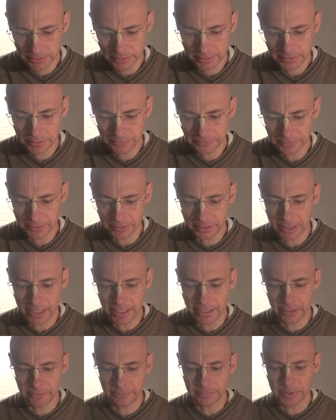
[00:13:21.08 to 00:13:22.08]
different
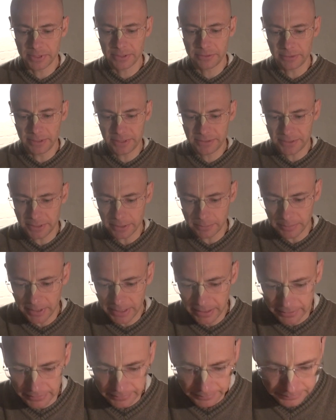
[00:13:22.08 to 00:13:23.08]
kind of materialistic
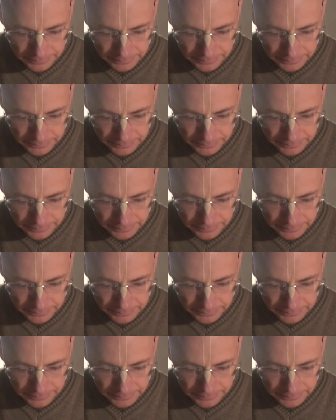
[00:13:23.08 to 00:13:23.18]
men.